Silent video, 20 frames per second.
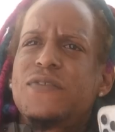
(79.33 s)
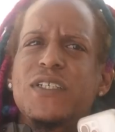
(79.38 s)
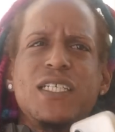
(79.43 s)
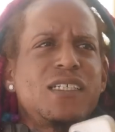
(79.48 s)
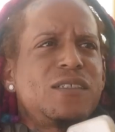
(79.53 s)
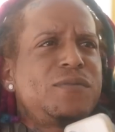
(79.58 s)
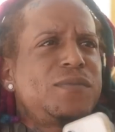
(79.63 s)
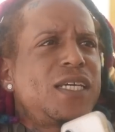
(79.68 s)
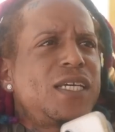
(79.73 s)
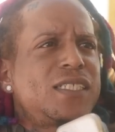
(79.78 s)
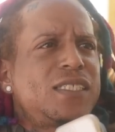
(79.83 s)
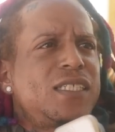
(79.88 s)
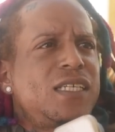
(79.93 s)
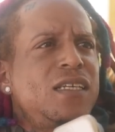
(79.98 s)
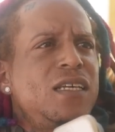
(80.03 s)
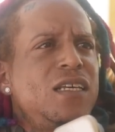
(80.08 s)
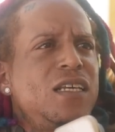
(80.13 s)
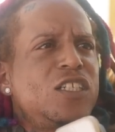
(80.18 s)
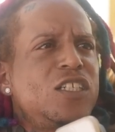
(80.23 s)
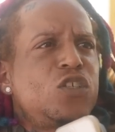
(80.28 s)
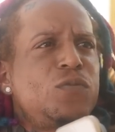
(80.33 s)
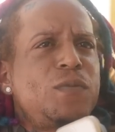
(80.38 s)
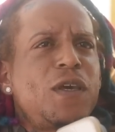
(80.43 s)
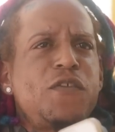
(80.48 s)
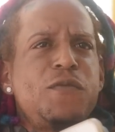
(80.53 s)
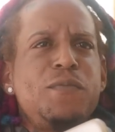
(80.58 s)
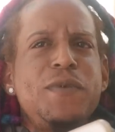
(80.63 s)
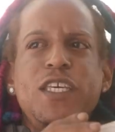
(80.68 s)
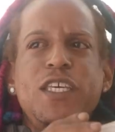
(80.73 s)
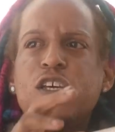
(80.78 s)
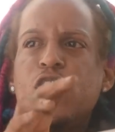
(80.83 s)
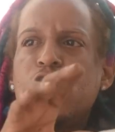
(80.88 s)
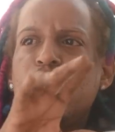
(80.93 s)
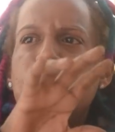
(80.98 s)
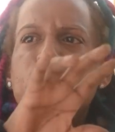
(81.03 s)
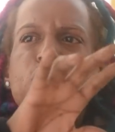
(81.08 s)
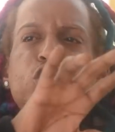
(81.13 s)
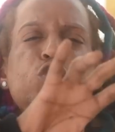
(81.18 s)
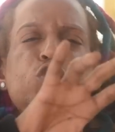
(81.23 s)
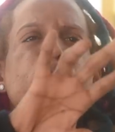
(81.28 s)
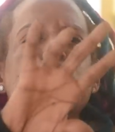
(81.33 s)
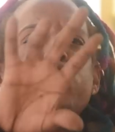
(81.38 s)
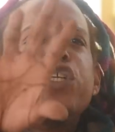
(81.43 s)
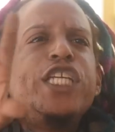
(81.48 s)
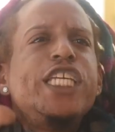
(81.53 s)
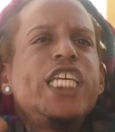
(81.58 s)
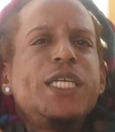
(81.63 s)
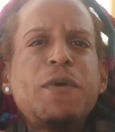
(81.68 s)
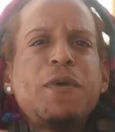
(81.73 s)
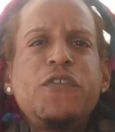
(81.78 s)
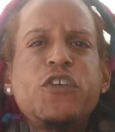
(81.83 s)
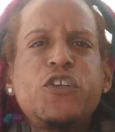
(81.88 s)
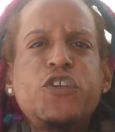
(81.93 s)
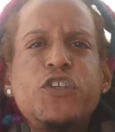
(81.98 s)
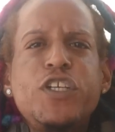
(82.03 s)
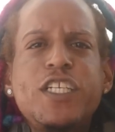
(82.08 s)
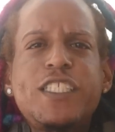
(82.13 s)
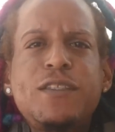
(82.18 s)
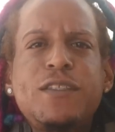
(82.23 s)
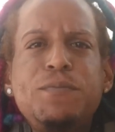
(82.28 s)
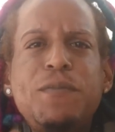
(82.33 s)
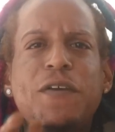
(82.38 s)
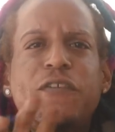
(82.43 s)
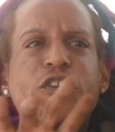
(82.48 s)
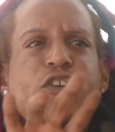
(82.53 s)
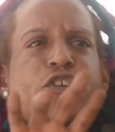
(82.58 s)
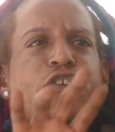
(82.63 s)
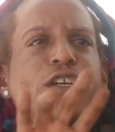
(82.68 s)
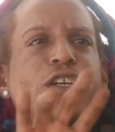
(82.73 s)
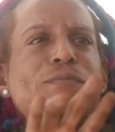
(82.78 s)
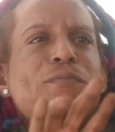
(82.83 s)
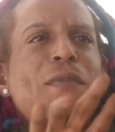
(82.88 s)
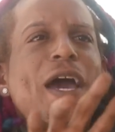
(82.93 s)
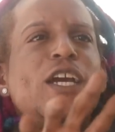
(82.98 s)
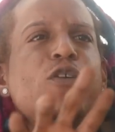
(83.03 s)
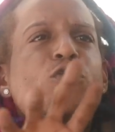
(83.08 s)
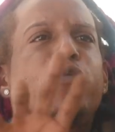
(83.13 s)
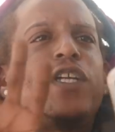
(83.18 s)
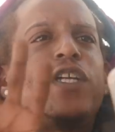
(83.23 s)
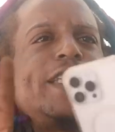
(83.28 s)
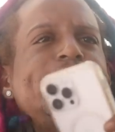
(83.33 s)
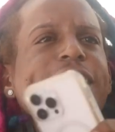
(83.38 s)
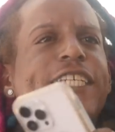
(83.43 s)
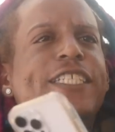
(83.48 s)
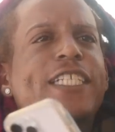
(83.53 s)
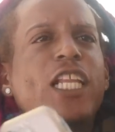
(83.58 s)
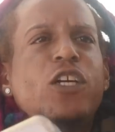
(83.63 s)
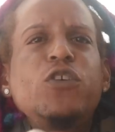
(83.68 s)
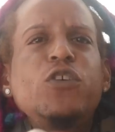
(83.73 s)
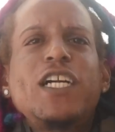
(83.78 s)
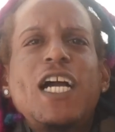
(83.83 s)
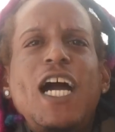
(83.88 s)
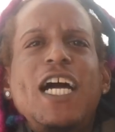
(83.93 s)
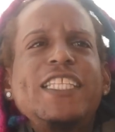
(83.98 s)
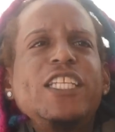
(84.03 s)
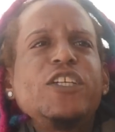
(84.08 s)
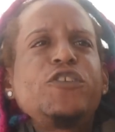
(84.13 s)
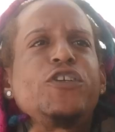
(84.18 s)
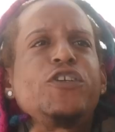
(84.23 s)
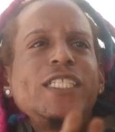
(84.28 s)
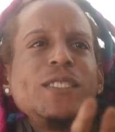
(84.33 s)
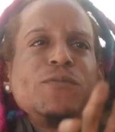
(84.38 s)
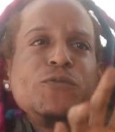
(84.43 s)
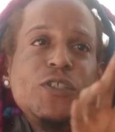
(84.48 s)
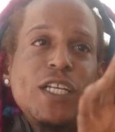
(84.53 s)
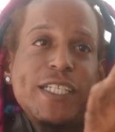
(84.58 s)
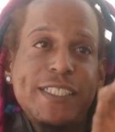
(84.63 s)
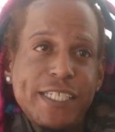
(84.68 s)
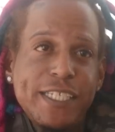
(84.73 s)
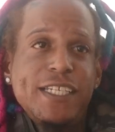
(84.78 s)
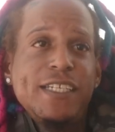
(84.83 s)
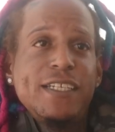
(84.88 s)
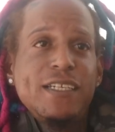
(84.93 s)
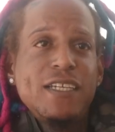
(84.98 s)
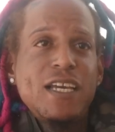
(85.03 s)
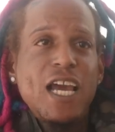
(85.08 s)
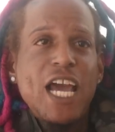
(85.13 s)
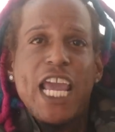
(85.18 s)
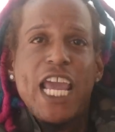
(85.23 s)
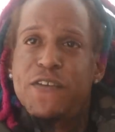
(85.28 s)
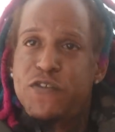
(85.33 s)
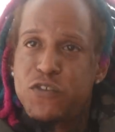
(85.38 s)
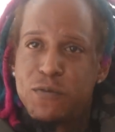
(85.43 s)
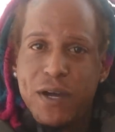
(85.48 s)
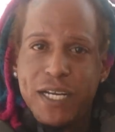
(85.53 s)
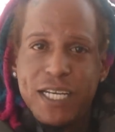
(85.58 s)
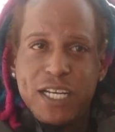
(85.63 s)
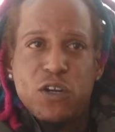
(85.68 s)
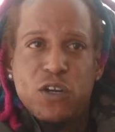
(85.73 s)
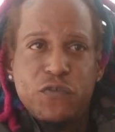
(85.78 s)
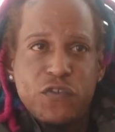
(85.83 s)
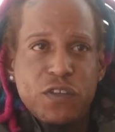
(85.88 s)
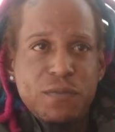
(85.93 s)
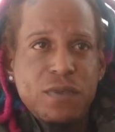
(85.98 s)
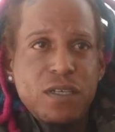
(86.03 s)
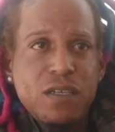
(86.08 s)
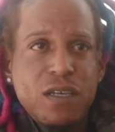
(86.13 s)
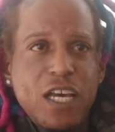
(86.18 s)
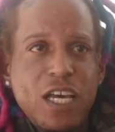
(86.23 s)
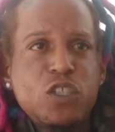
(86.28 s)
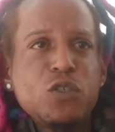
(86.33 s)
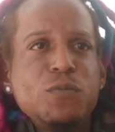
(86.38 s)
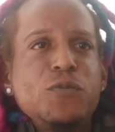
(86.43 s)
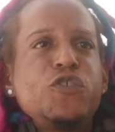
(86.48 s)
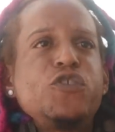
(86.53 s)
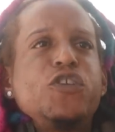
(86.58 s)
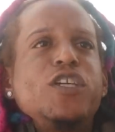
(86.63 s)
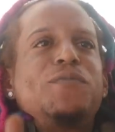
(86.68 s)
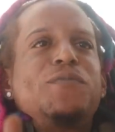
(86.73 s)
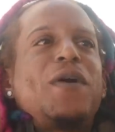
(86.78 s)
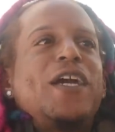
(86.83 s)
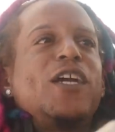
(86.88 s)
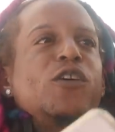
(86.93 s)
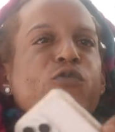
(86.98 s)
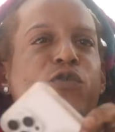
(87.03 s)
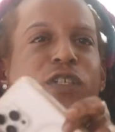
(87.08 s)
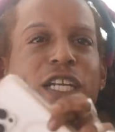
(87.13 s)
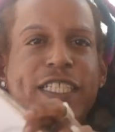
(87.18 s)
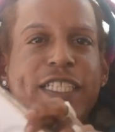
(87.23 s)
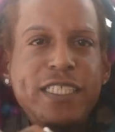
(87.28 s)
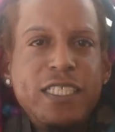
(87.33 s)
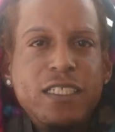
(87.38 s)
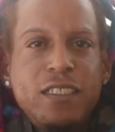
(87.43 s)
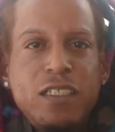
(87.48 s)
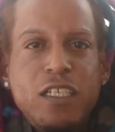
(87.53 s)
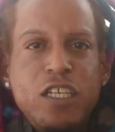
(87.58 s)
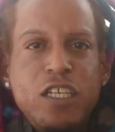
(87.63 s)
You get me and say, so me have to be unique, I have to create my own thing. It's like a Cartel create him own thing, and everybody love him, and so me create my own thing.